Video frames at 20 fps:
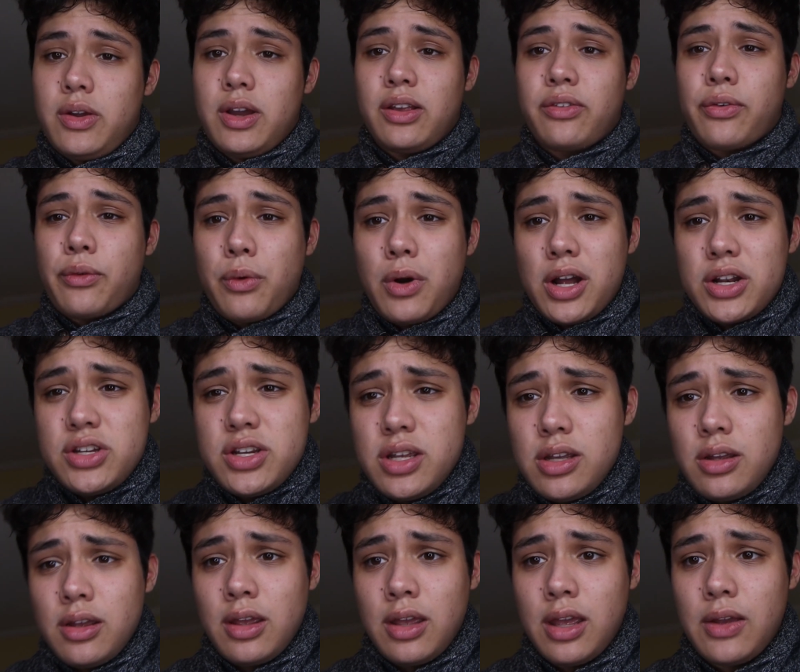you guys for
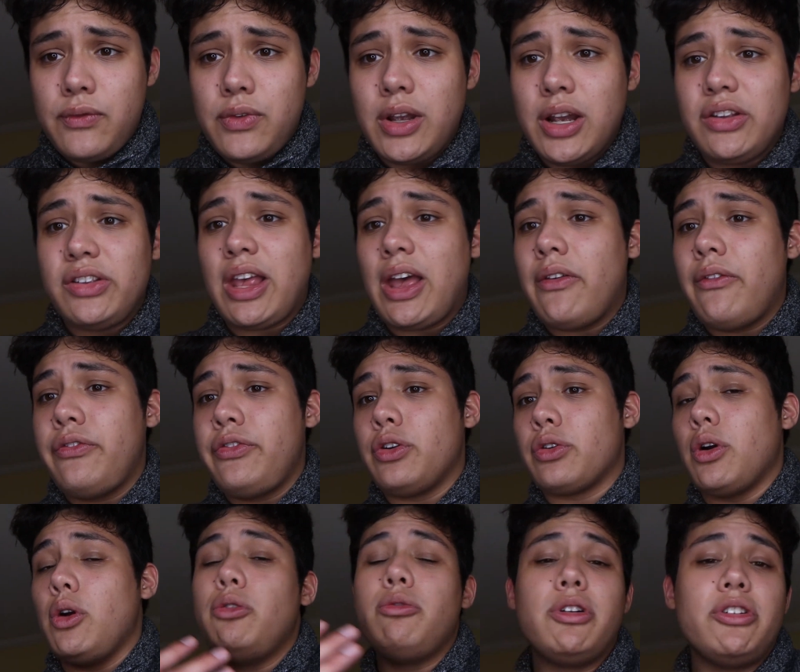watching. If you guys have
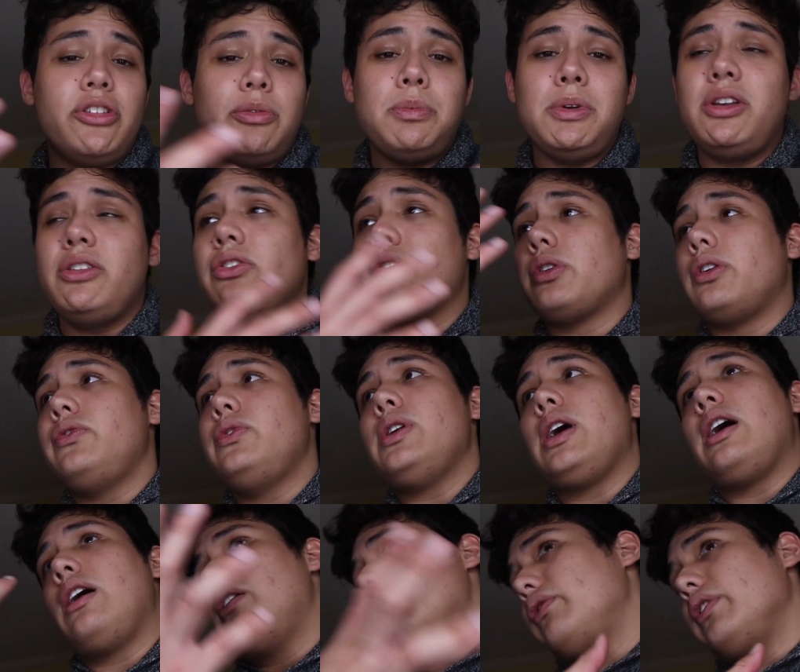your own recipes, or if you
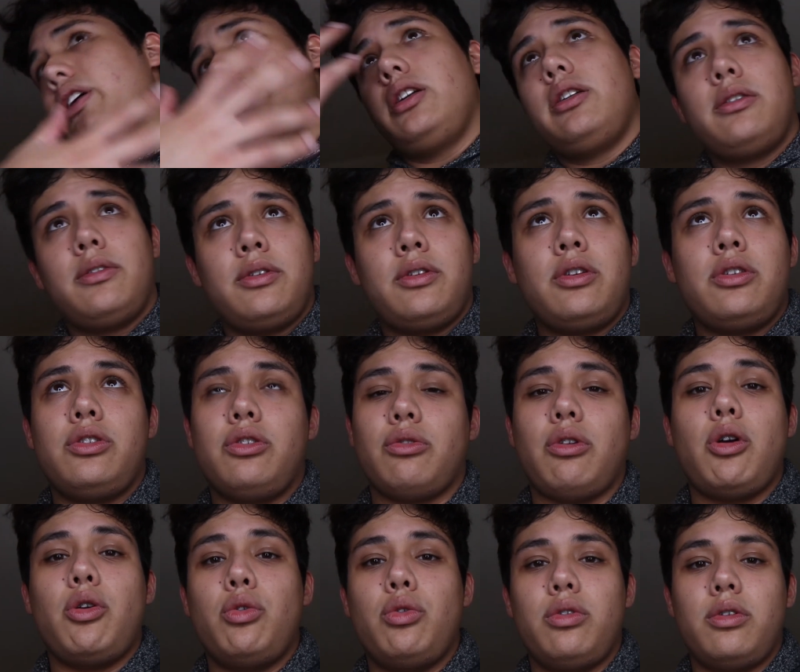have like your
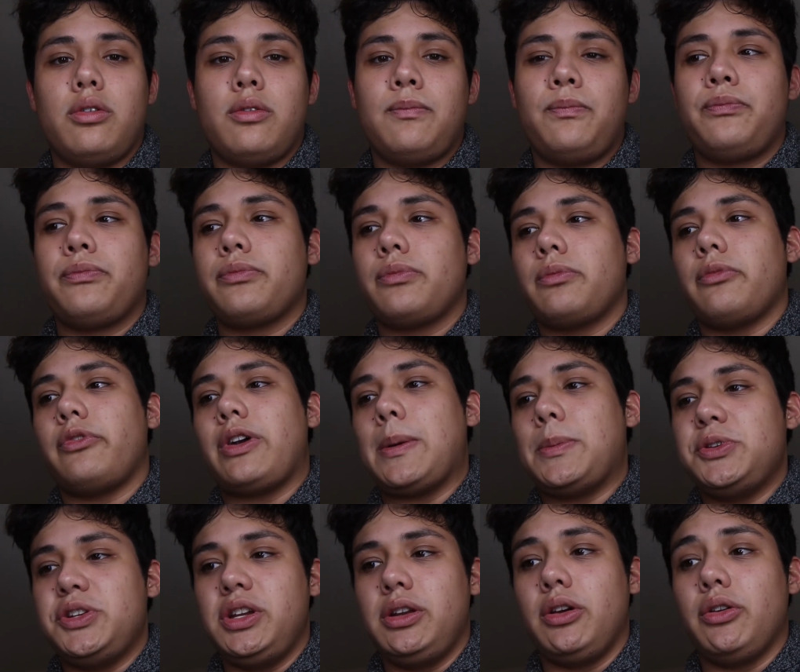own
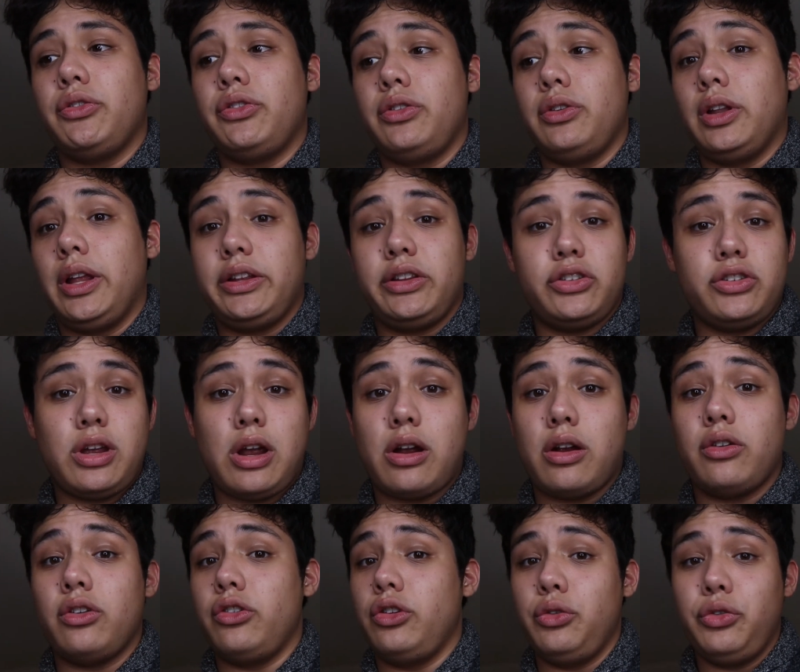Frappuccinos you'd like to
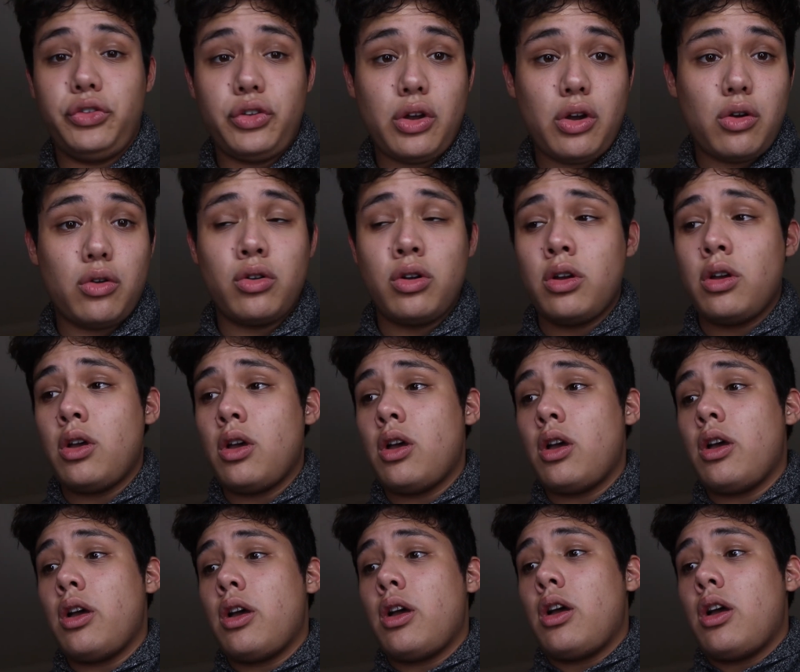share, do so.
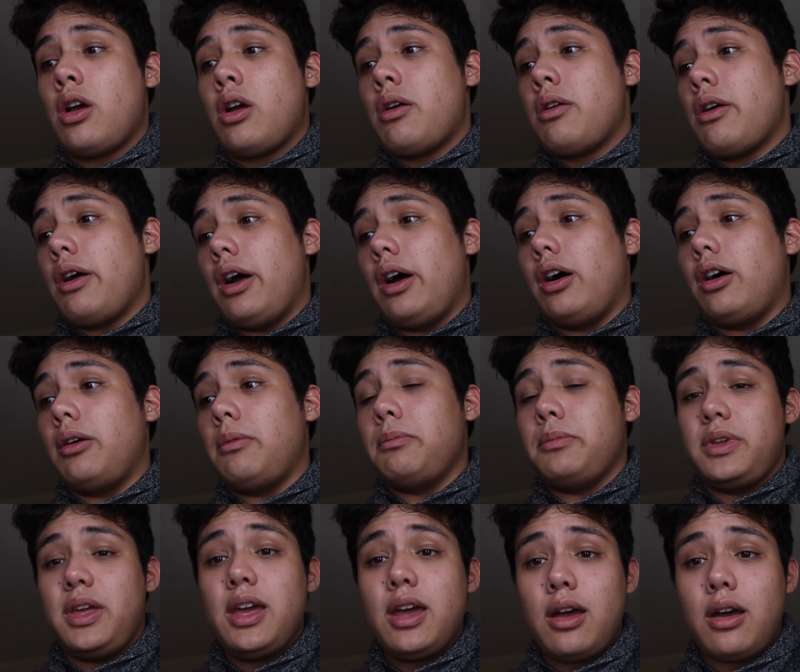
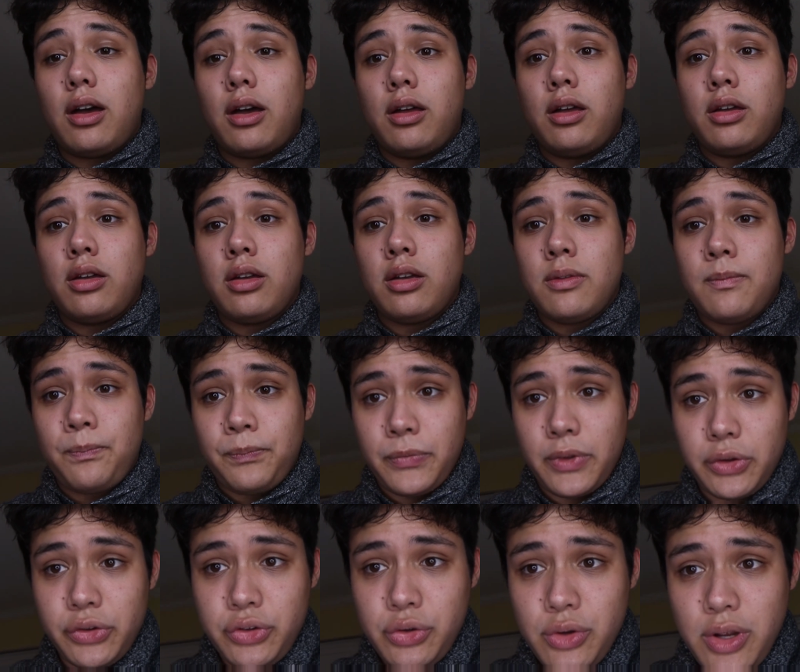Yeah,
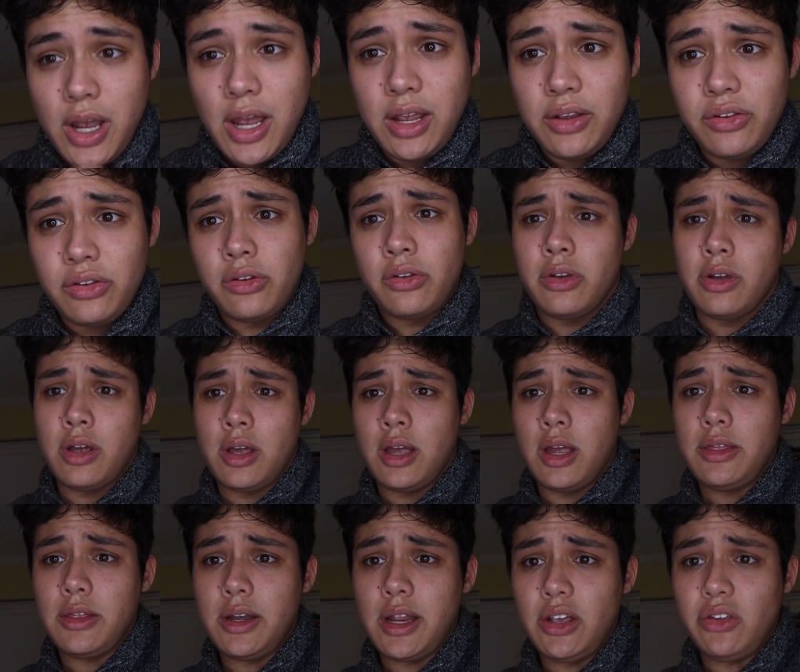I'll see you guys
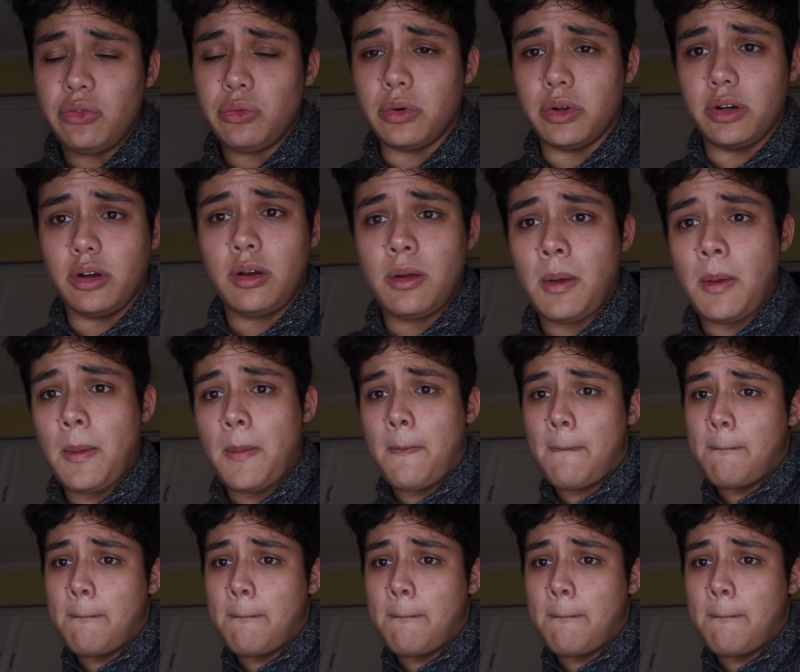in the next one.